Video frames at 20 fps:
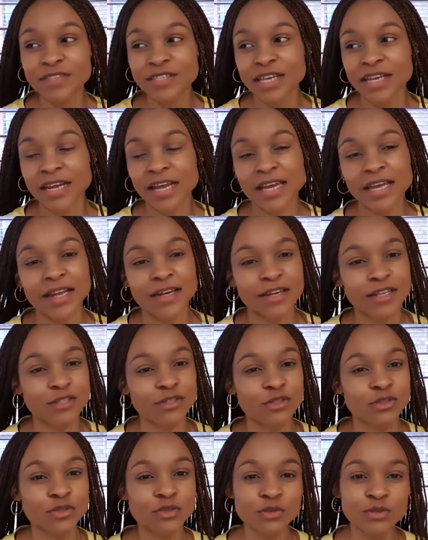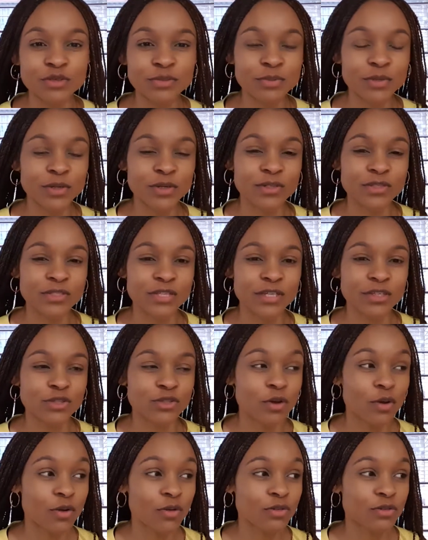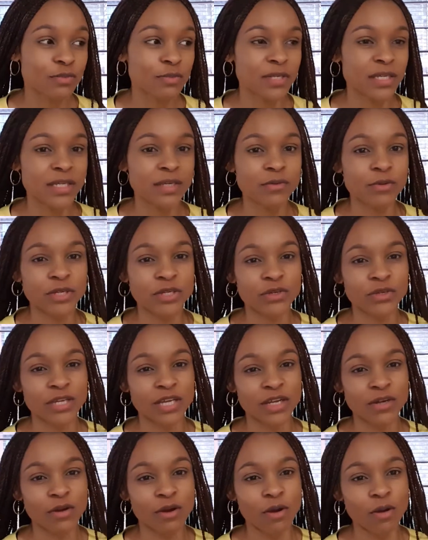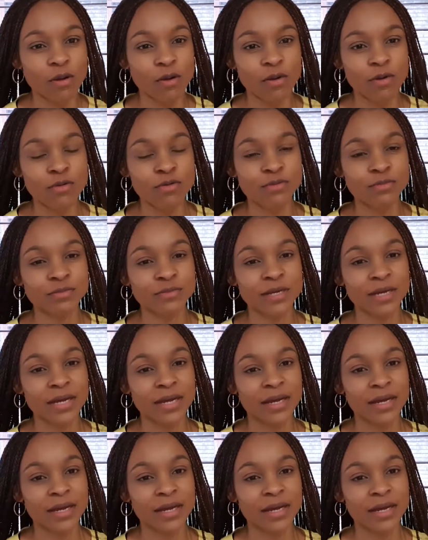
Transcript: And I understood, because they told me when you get home,